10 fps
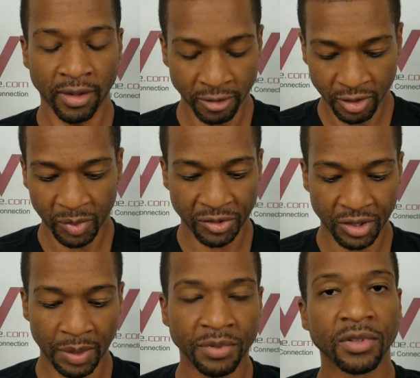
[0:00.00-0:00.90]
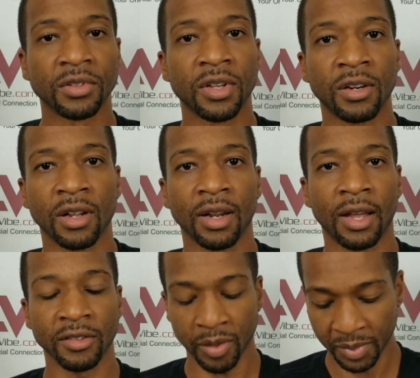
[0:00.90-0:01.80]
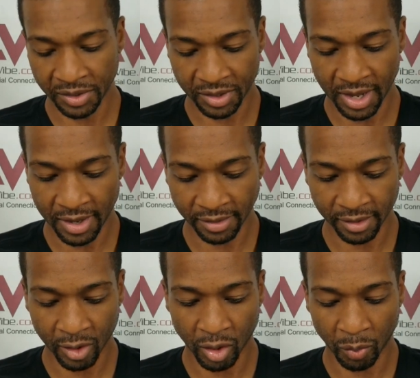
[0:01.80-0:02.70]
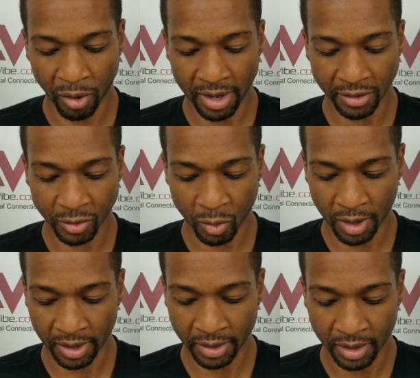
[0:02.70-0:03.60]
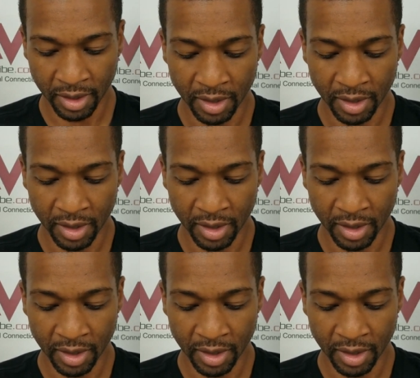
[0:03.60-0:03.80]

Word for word: And there's some exceptions there to allow some of these guys to get on the practice squad,